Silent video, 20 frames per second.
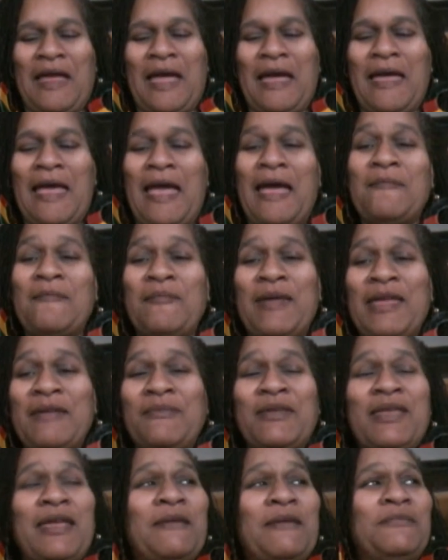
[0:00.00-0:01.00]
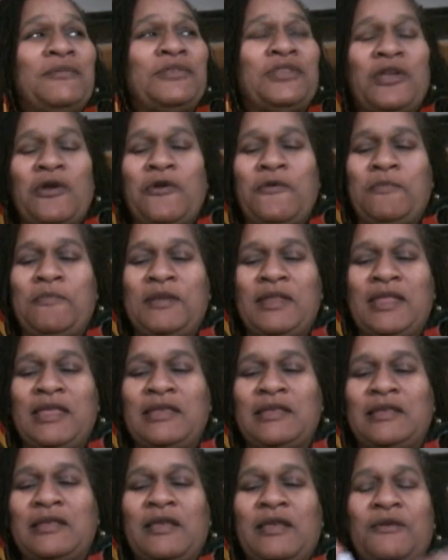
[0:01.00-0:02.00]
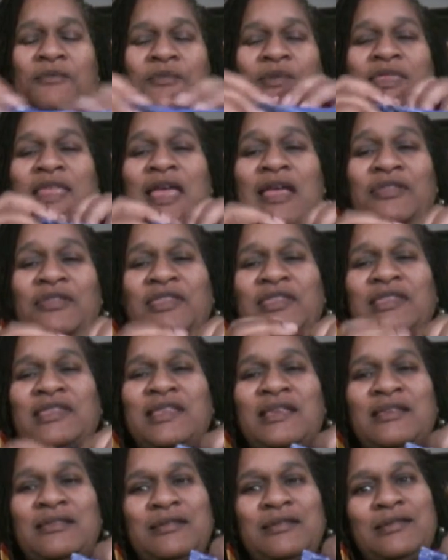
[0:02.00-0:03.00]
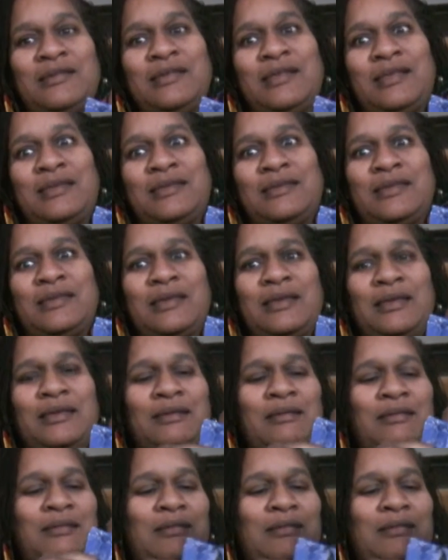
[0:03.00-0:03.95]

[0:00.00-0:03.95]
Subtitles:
I may be able to open this without the scissors. Let's see.